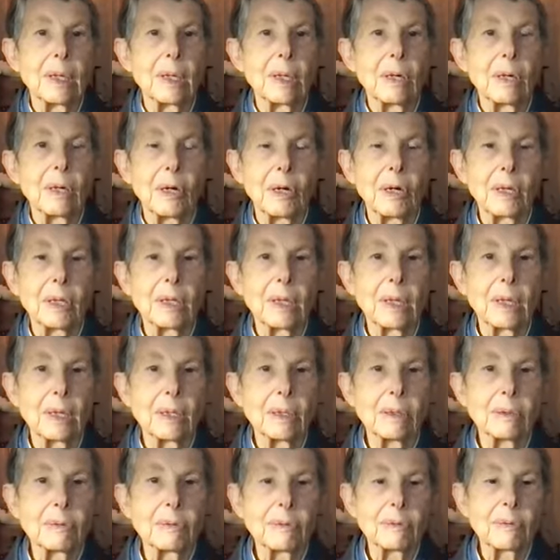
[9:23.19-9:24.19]
hall
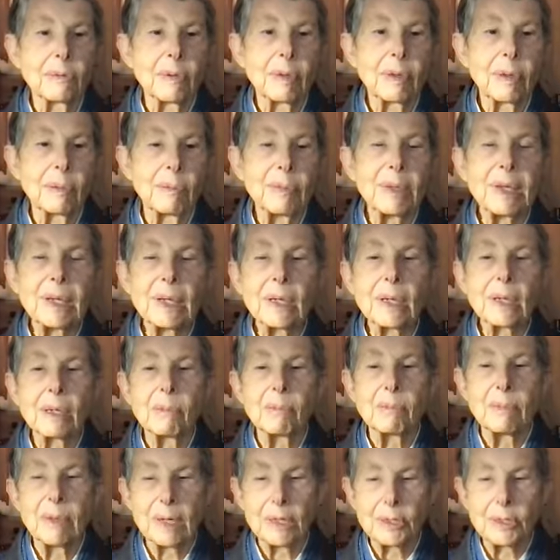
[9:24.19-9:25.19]
of the big
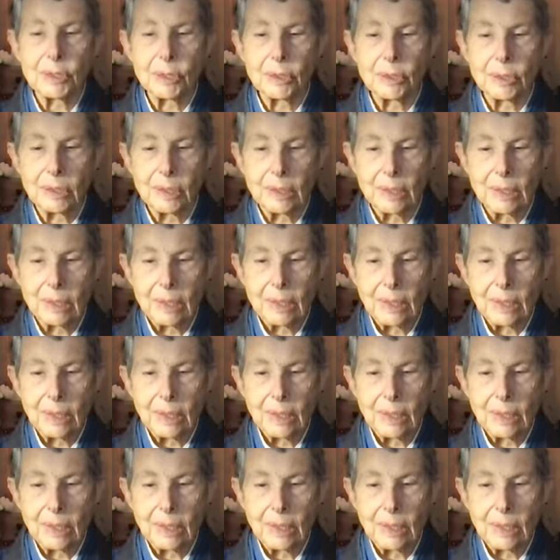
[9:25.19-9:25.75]
major